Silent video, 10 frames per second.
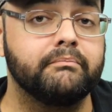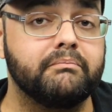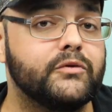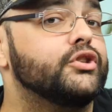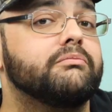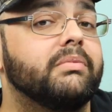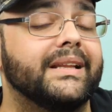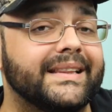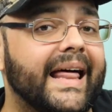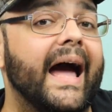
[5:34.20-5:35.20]
just
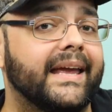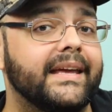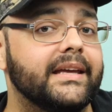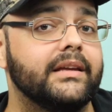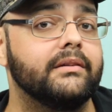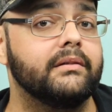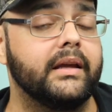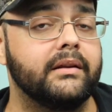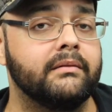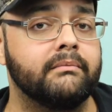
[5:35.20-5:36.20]
lacking
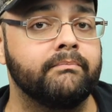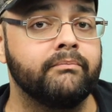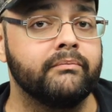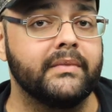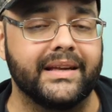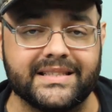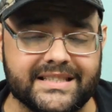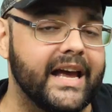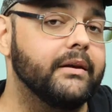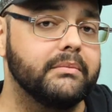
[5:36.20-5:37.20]
in
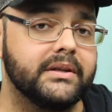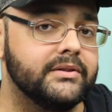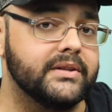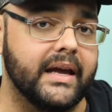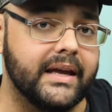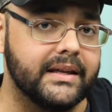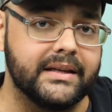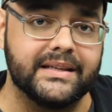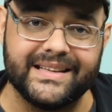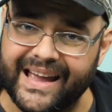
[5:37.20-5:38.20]
excitement and
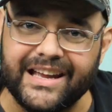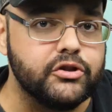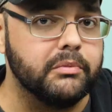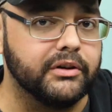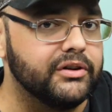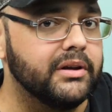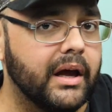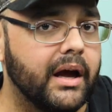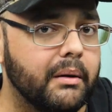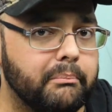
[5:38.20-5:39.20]
engagement,
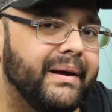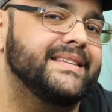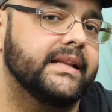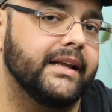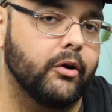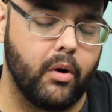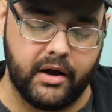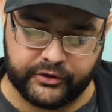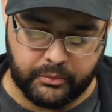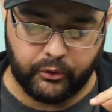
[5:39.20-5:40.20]
basically
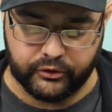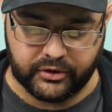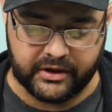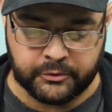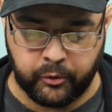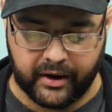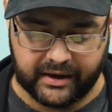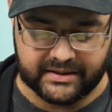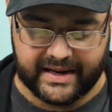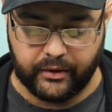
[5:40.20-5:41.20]
across the board. So let's
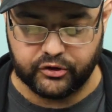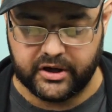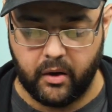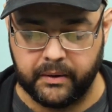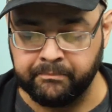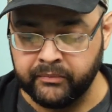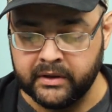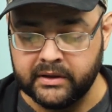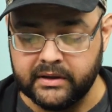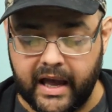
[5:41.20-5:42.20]
break it down, shall we?
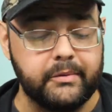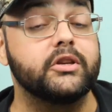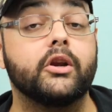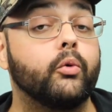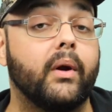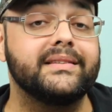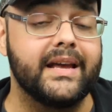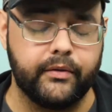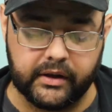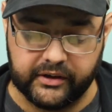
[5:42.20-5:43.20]
I'm just going to go right
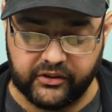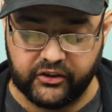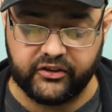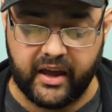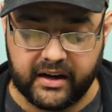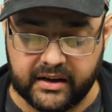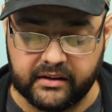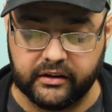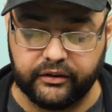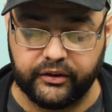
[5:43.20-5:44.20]
down the list. The setting
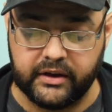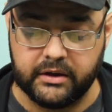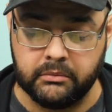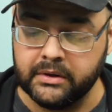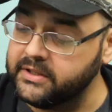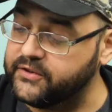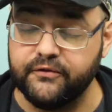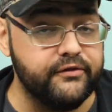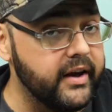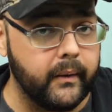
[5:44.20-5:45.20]
and the theme, it's
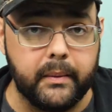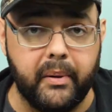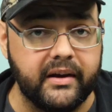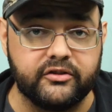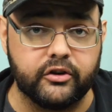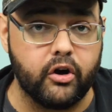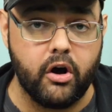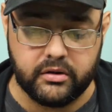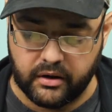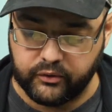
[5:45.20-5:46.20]
very pasted
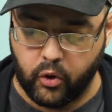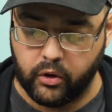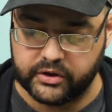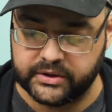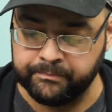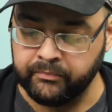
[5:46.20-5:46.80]
on, of course.